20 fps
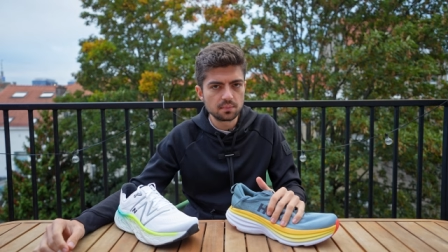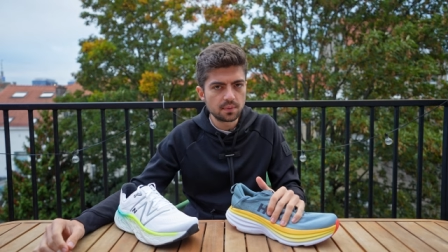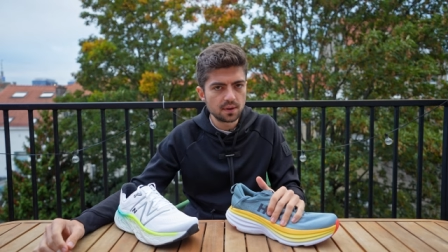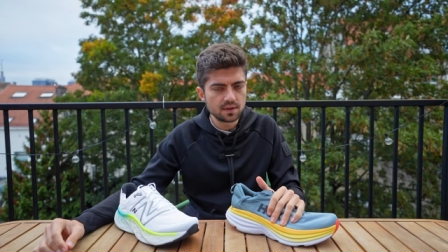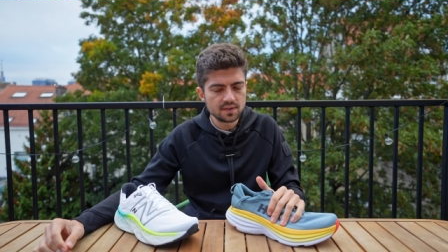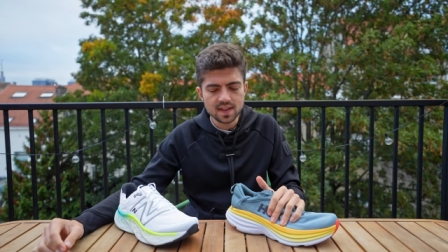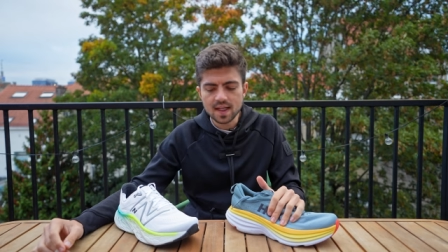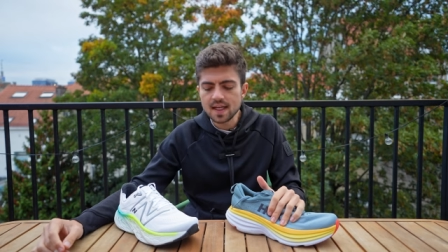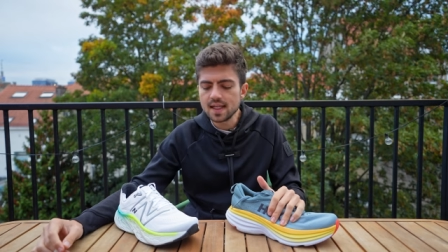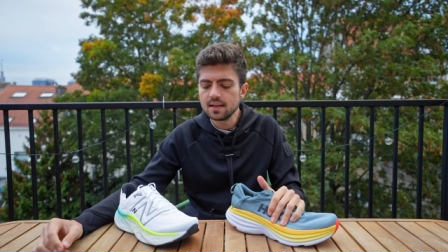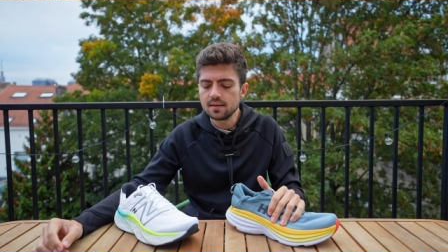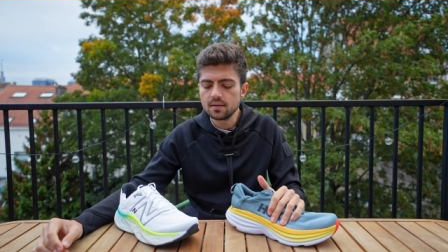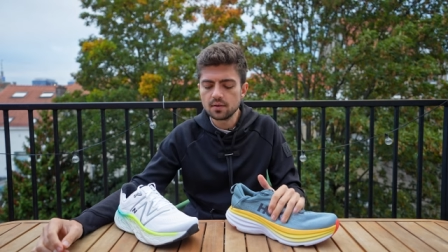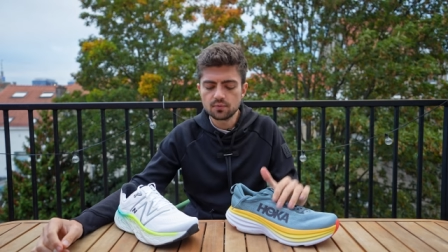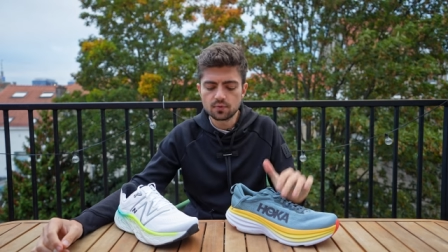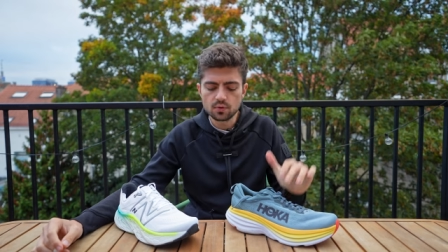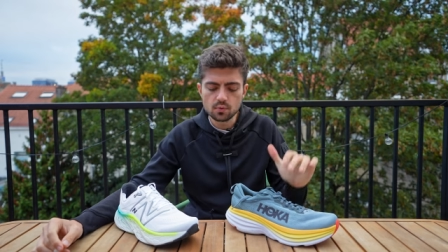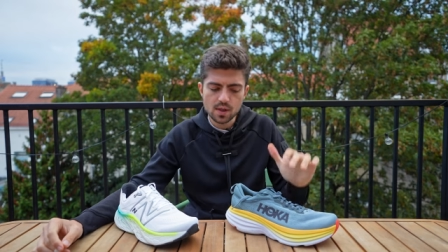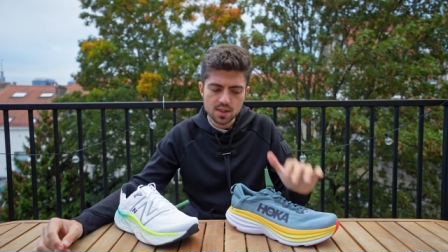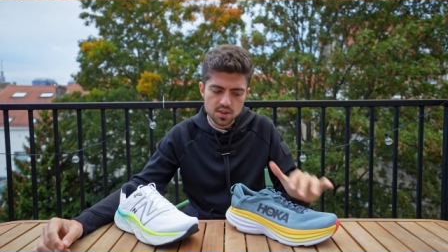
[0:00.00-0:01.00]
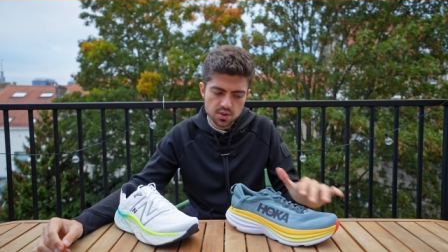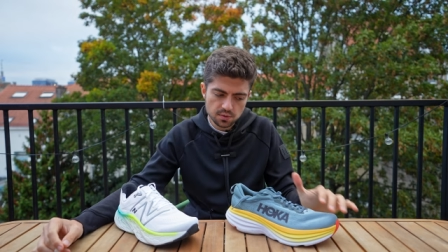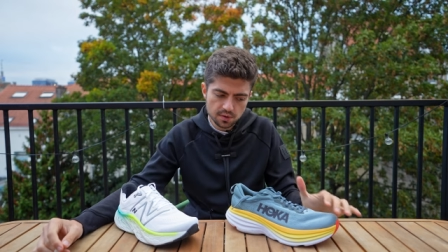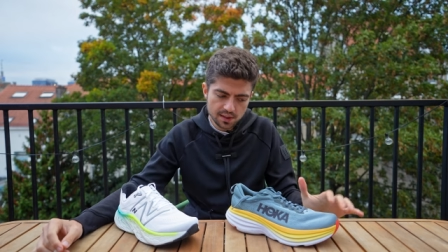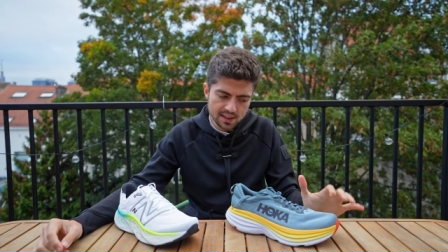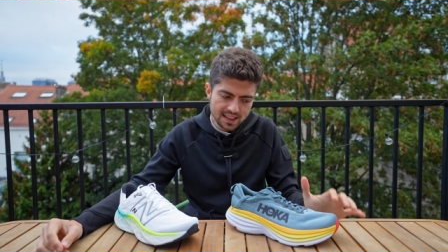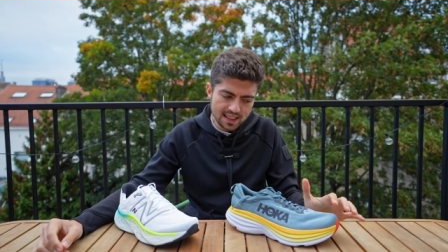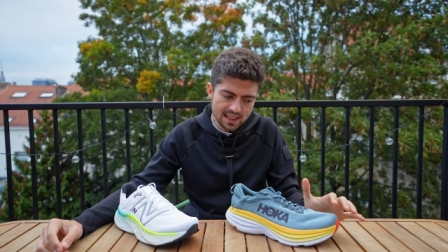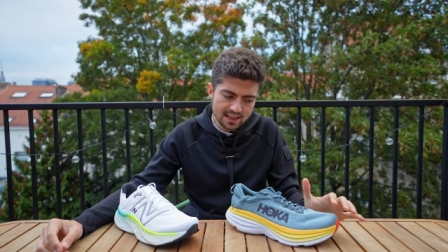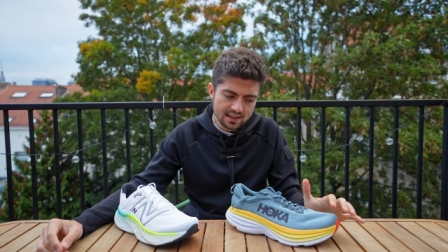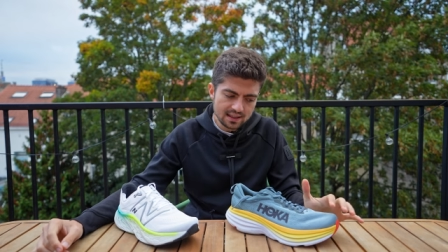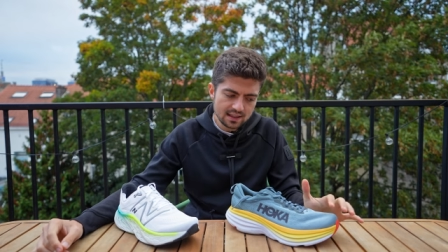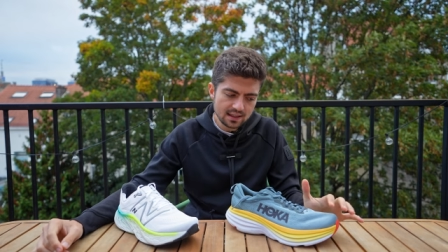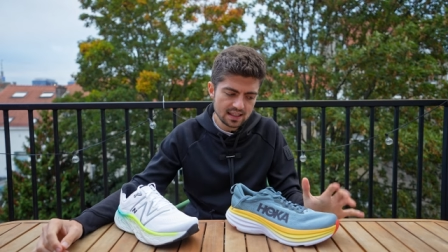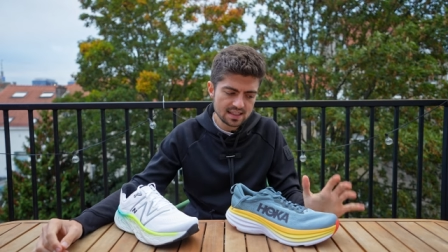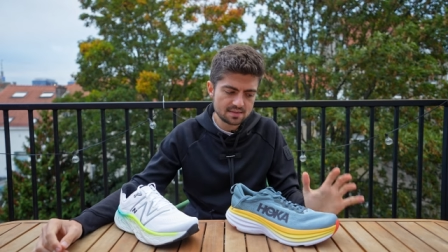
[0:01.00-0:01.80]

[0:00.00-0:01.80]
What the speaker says: Bondi, for what you are getting,